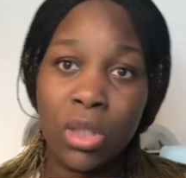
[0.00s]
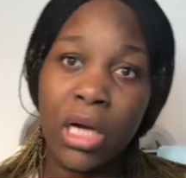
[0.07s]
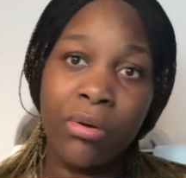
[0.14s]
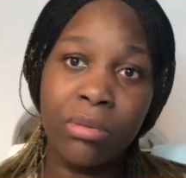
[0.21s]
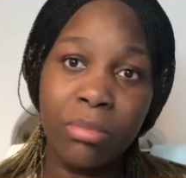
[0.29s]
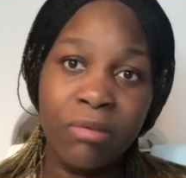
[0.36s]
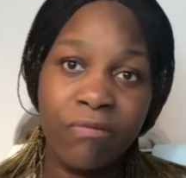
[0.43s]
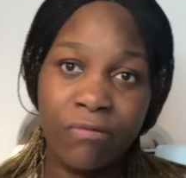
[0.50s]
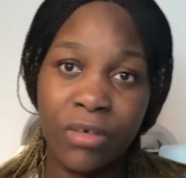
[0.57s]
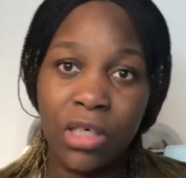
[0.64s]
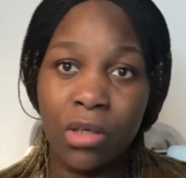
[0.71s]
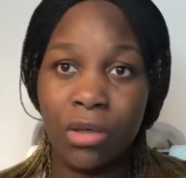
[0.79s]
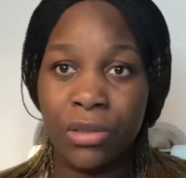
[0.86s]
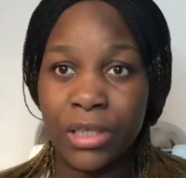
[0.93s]
I will be
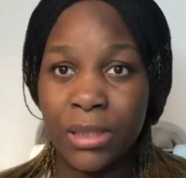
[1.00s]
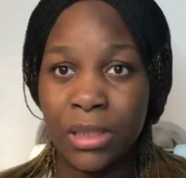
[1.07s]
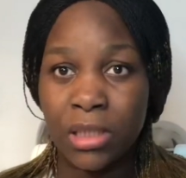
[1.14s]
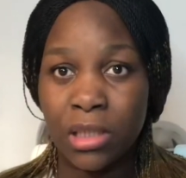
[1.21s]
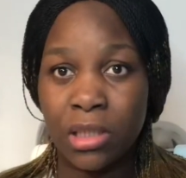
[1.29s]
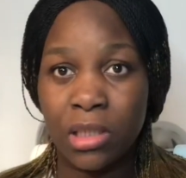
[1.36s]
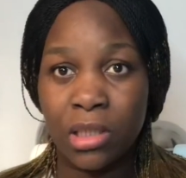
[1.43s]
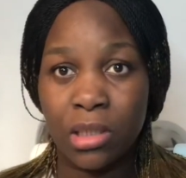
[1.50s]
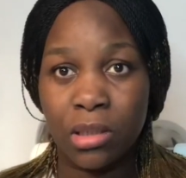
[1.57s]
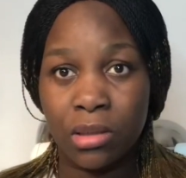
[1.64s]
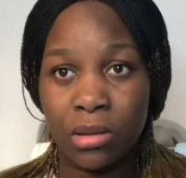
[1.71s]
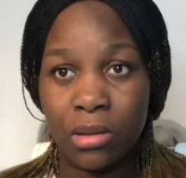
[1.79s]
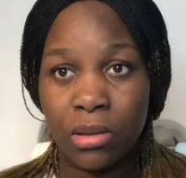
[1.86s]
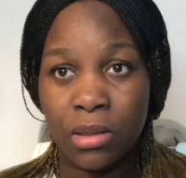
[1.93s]
free on a Saturday.
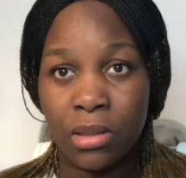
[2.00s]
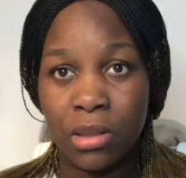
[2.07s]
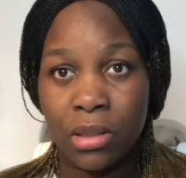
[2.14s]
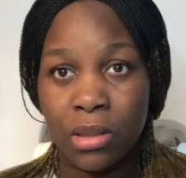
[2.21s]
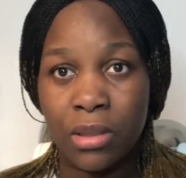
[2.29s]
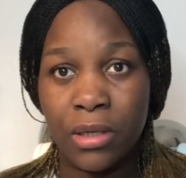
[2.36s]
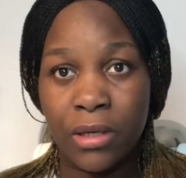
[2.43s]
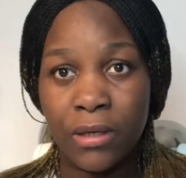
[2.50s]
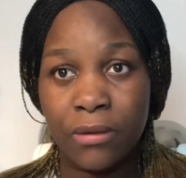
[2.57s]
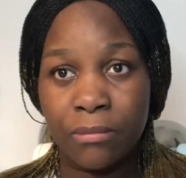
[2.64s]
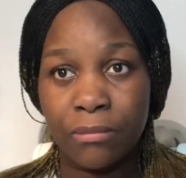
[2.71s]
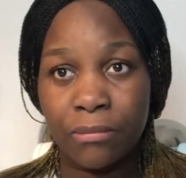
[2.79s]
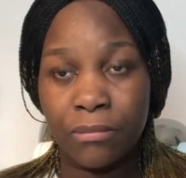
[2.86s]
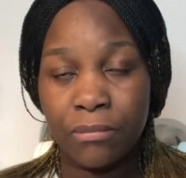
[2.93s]
Yeah,
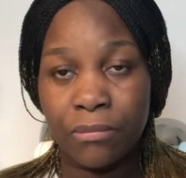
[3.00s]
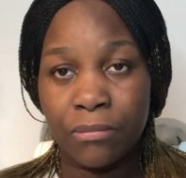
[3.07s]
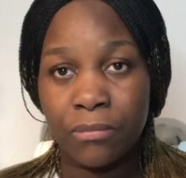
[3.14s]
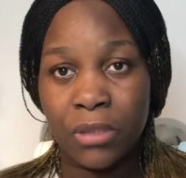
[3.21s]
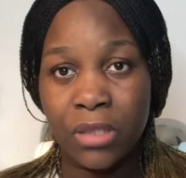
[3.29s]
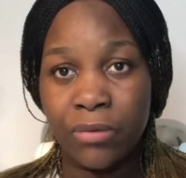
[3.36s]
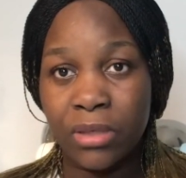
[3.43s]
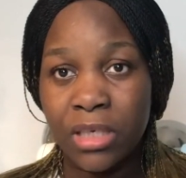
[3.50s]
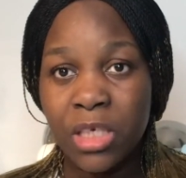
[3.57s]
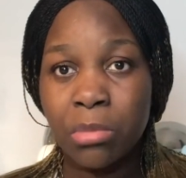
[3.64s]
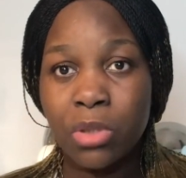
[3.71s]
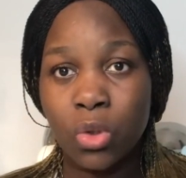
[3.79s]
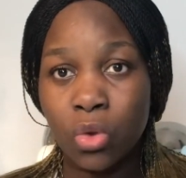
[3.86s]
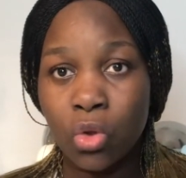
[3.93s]
they will let
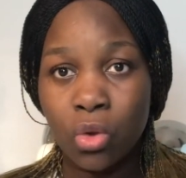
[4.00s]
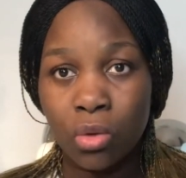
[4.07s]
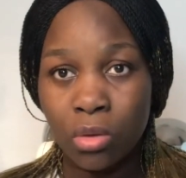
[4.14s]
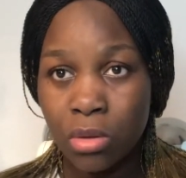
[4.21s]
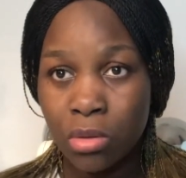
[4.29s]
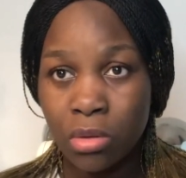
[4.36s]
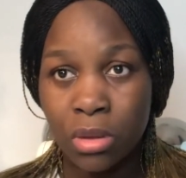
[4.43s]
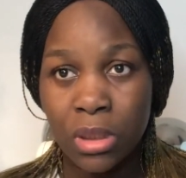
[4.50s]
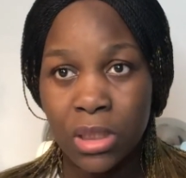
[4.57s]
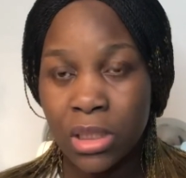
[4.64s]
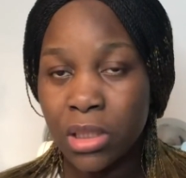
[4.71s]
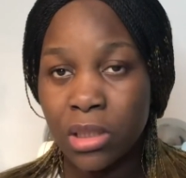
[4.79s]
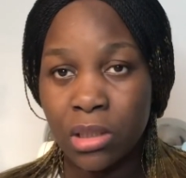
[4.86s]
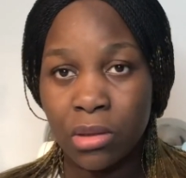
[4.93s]
me to go on
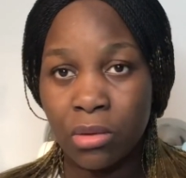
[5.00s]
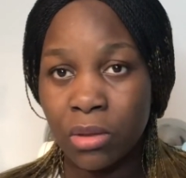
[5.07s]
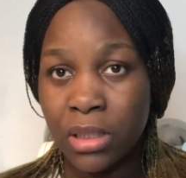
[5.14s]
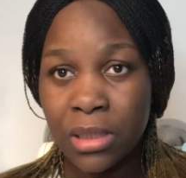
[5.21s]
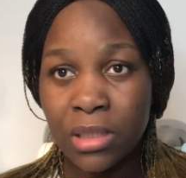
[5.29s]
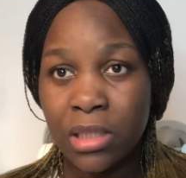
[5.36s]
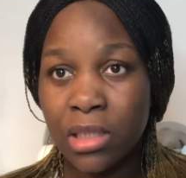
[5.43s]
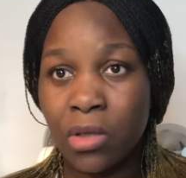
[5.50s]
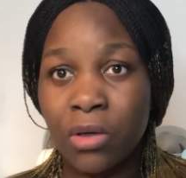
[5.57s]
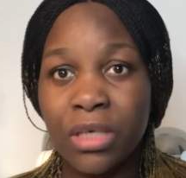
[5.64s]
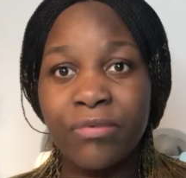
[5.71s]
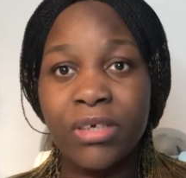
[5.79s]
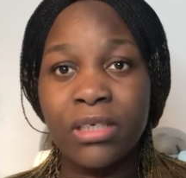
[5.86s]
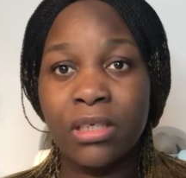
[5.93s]
Saturday, or
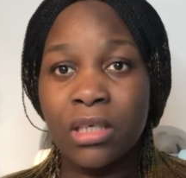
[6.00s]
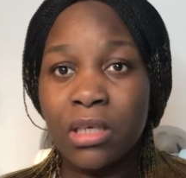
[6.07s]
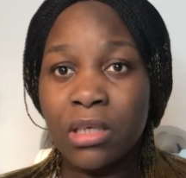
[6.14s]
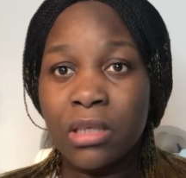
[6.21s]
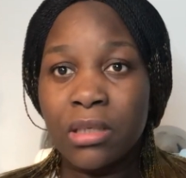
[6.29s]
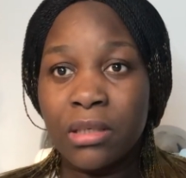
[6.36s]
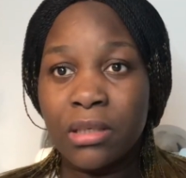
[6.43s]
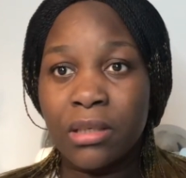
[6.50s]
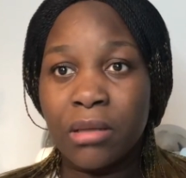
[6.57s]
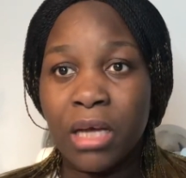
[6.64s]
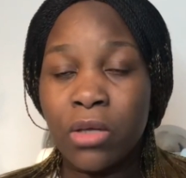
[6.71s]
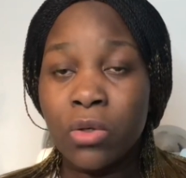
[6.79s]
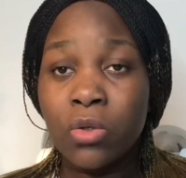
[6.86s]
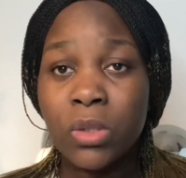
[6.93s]
even
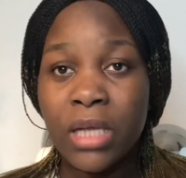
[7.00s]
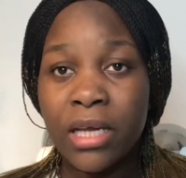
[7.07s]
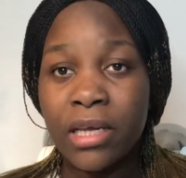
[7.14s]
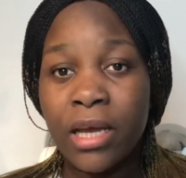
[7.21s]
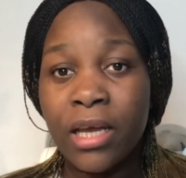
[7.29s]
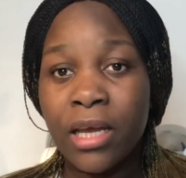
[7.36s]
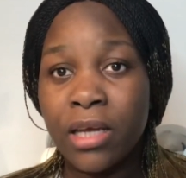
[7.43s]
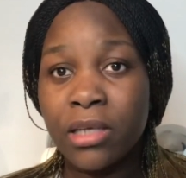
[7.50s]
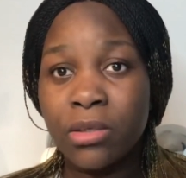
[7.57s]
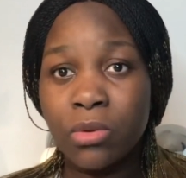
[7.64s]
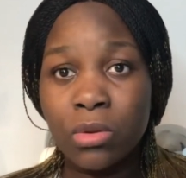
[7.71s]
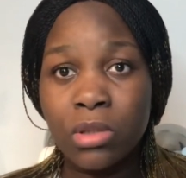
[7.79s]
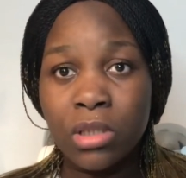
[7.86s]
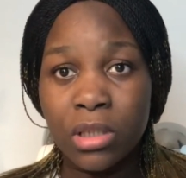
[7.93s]
I had
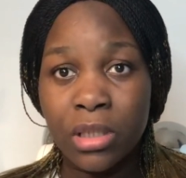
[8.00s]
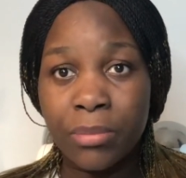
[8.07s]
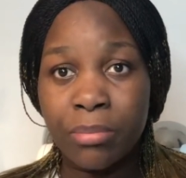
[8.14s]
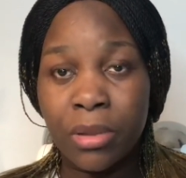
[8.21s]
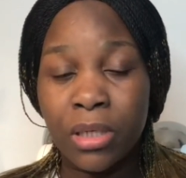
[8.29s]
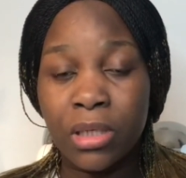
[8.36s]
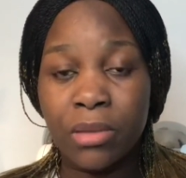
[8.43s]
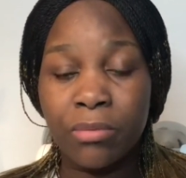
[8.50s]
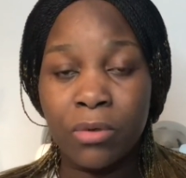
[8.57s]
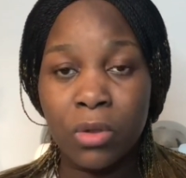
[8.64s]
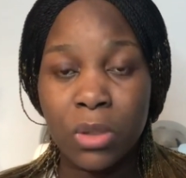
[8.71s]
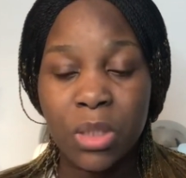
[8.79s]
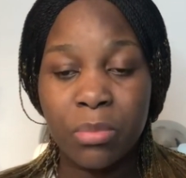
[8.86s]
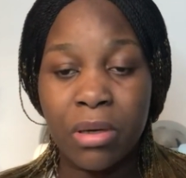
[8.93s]
good
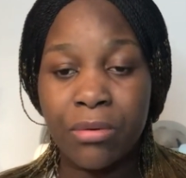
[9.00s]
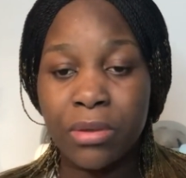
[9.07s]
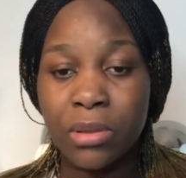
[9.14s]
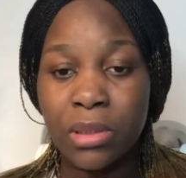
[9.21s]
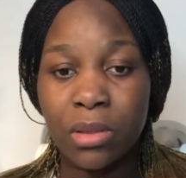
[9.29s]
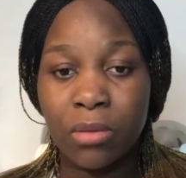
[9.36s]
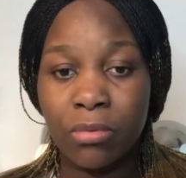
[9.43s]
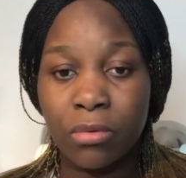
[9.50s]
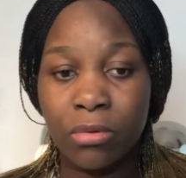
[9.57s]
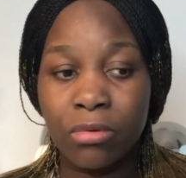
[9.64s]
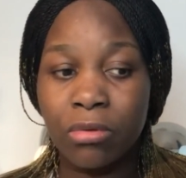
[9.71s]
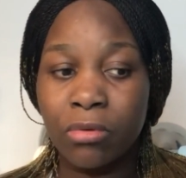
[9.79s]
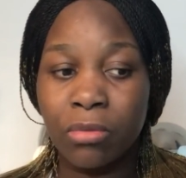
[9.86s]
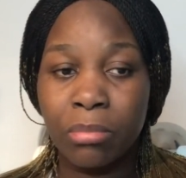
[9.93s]
host parents.
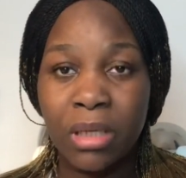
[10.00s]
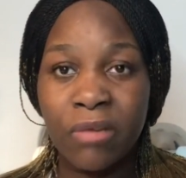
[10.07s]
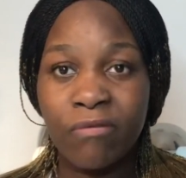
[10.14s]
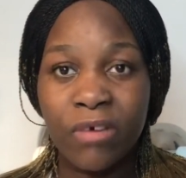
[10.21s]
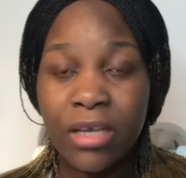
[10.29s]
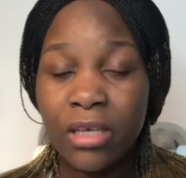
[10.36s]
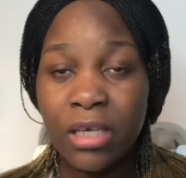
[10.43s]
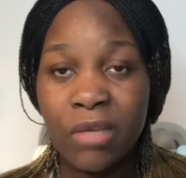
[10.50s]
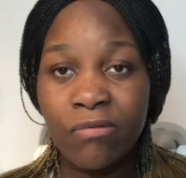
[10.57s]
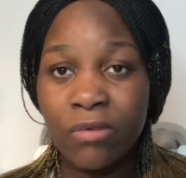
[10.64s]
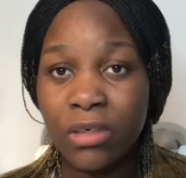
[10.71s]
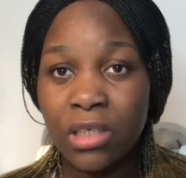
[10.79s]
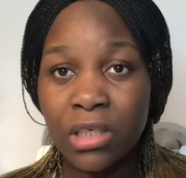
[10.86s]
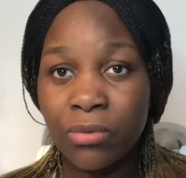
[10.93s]
By Friday
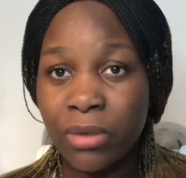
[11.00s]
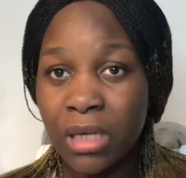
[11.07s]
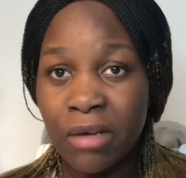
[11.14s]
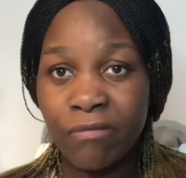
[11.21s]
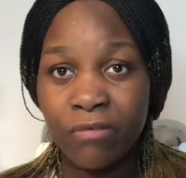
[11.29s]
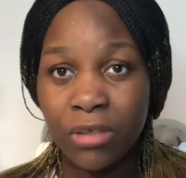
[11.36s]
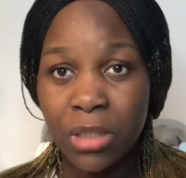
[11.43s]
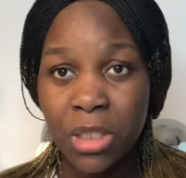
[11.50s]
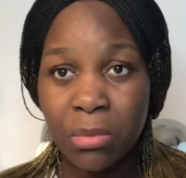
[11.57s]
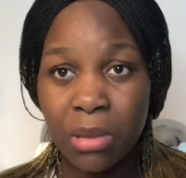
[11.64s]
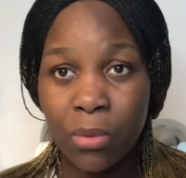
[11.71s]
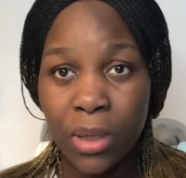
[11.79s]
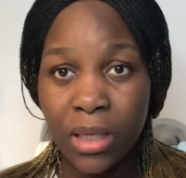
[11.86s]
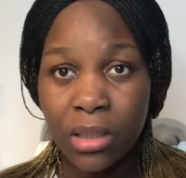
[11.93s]
evening, when I've finished
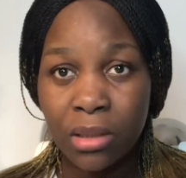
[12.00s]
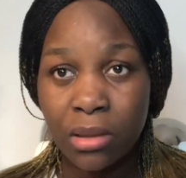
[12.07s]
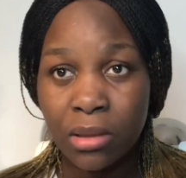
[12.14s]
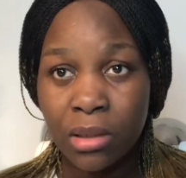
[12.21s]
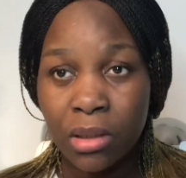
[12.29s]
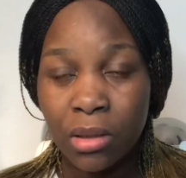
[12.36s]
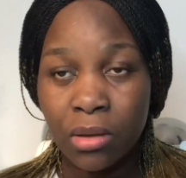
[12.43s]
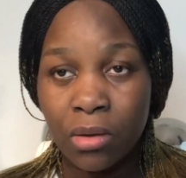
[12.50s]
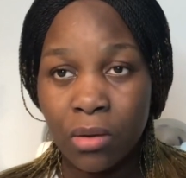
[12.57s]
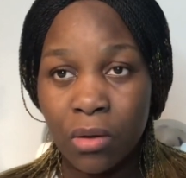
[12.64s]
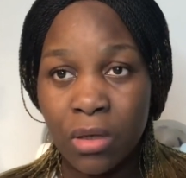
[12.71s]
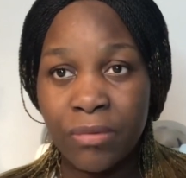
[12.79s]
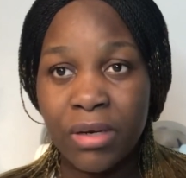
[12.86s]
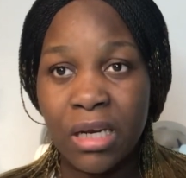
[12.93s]
my work,
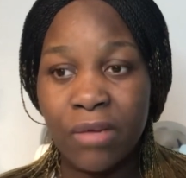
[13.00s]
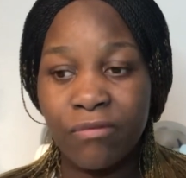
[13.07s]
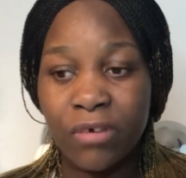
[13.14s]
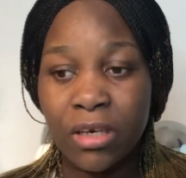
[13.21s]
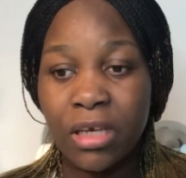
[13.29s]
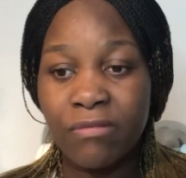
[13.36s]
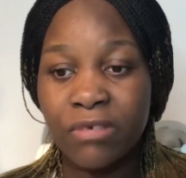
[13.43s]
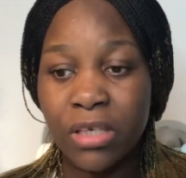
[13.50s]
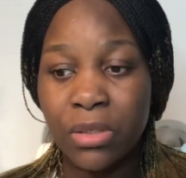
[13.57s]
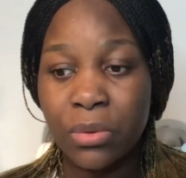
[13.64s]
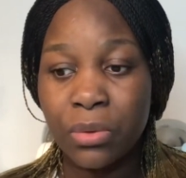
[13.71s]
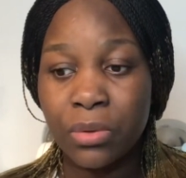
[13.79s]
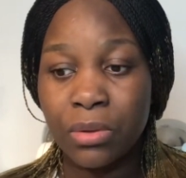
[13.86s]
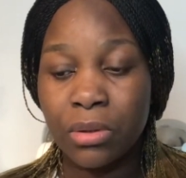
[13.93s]
or even Friday
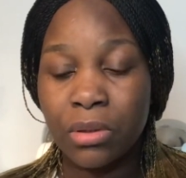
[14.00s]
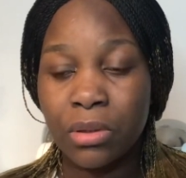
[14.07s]
afternoon,